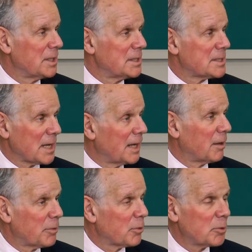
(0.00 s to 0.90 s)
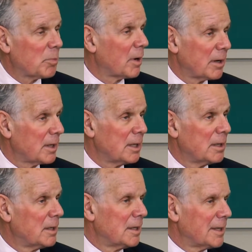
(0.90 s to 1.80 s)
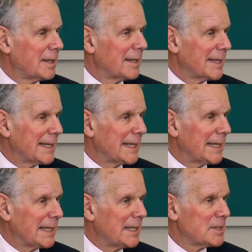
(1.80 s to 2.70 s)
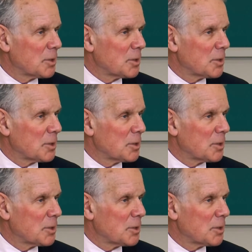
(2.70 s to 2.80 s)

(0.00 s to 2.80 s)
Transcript: inside a third party is